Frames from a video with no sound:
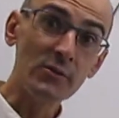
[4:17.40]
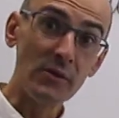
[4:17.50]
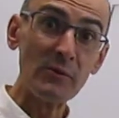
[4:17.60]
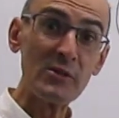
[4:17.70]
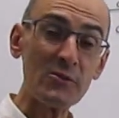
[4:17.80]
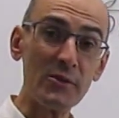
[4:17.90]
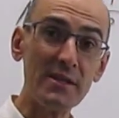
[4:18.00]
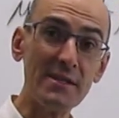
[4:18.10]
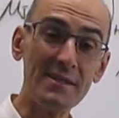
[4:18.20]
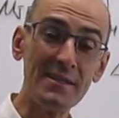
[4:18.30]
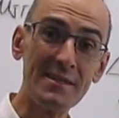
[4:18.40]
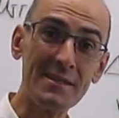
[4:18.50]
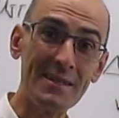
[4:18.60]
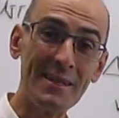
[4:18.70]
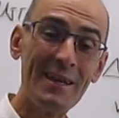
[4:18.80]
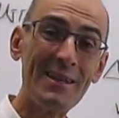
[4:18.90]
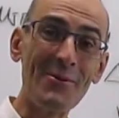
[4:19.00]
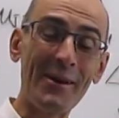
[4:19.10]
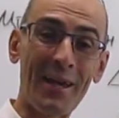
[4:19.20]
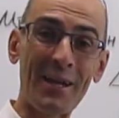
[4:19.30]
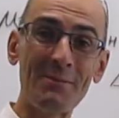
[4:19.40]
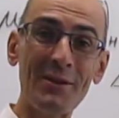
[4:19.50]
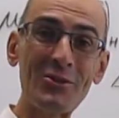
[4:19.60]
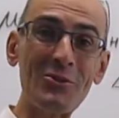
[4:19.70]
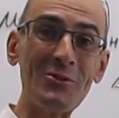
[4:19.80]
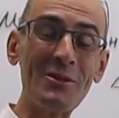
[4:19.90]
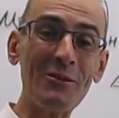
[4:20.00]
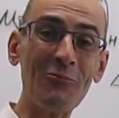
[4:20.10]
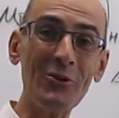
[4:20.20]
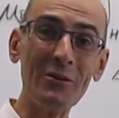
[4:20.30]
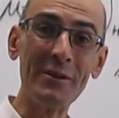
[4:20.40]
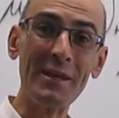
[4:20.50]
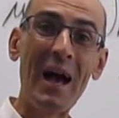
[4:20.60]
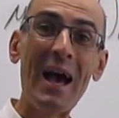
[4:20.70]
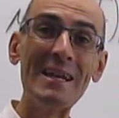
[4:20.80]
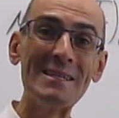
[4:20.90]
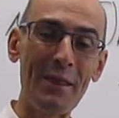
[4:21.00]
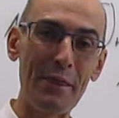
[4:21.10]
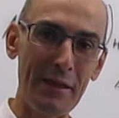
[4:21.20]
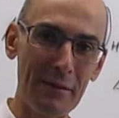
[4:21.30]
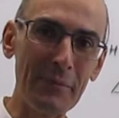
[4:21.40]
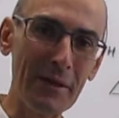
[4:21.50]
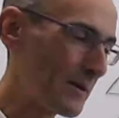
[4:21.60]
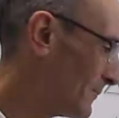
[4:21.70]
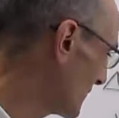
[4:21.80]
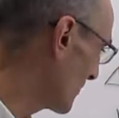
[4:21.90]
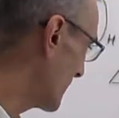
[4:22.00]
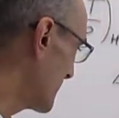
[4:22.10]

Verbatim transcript: to demonstrate that this uh, adiabatic expansion will be isenthalpic. Okay,